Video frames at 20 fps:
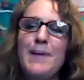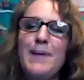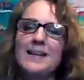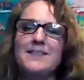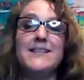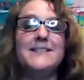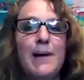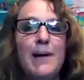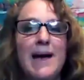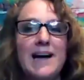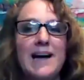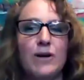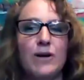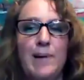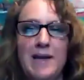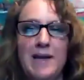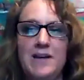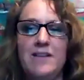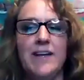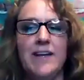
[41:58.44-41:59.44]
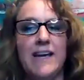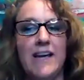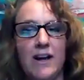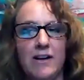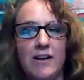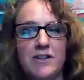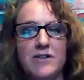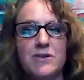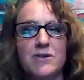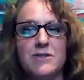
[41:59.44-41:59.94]
impact your opinion of the
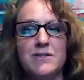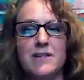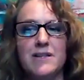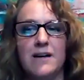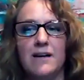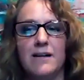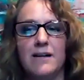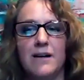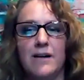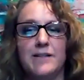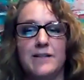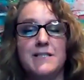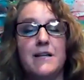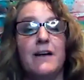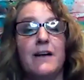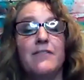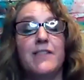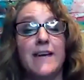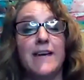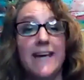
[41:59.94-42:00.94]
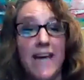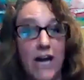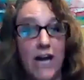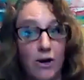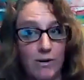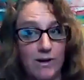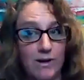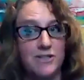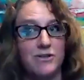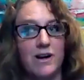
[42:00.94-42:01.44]
characters of the
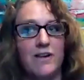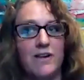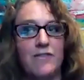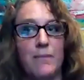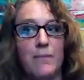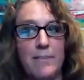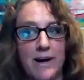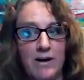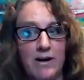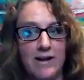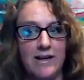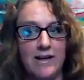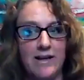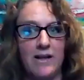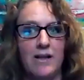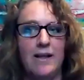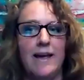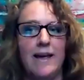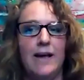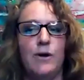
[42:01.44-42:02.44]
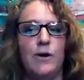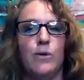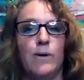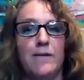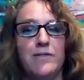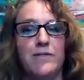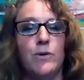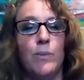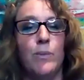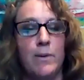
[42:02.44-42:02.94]
character of America
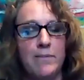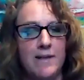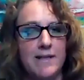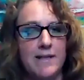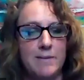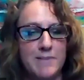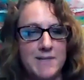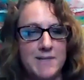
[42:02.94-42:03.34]
or of the women